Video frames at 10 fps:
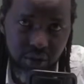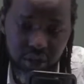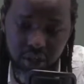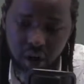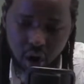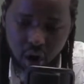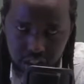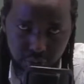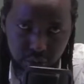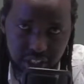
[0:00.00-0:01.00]
all the food
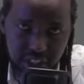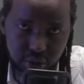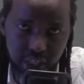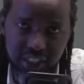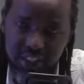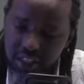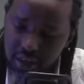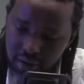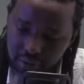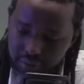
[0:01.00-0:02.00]
that you ate
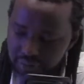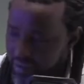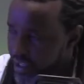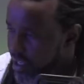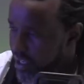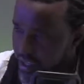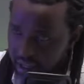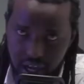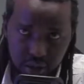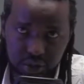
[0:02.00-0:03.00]
out,